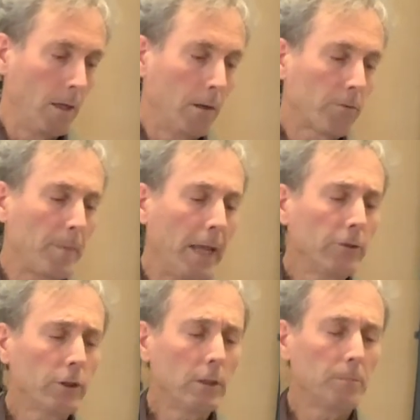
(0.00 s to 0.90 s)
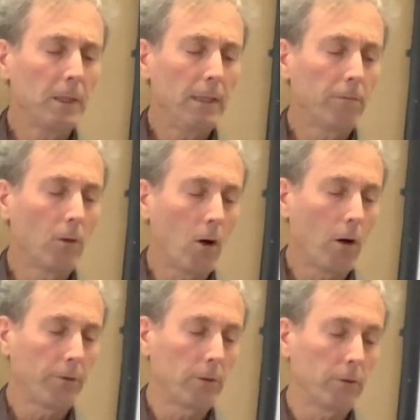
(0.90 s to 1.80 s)
From ancient and medieval
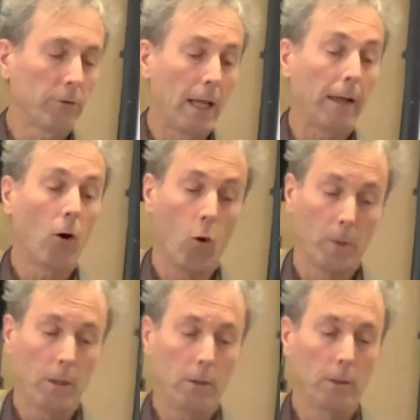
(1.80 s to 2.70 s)
authors like Homer